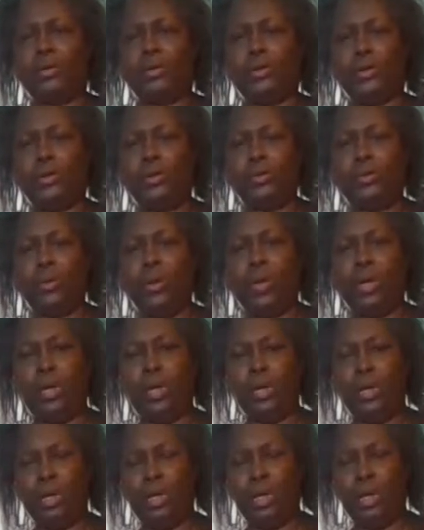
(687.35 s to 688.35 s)

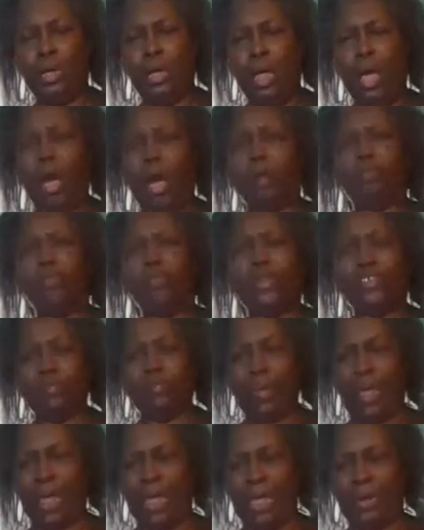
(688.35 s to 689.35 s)
a rich
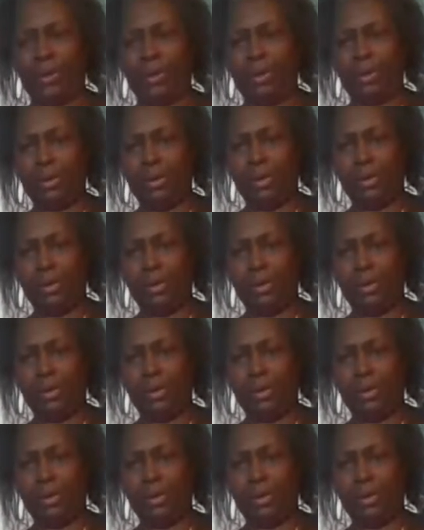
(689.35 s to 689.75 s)
man